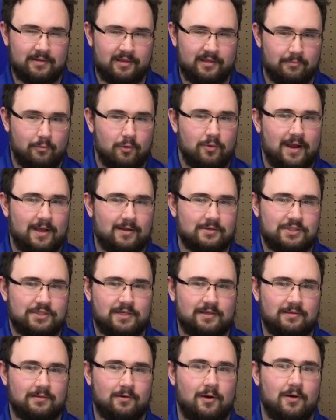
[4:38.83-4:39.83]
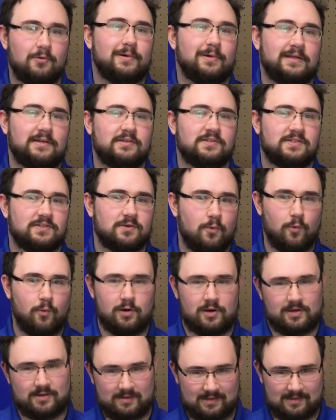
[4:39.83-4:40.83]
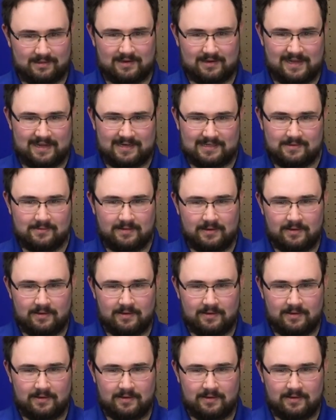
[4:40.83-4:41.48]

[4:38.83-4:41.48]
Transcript: the more algae already scored in the net.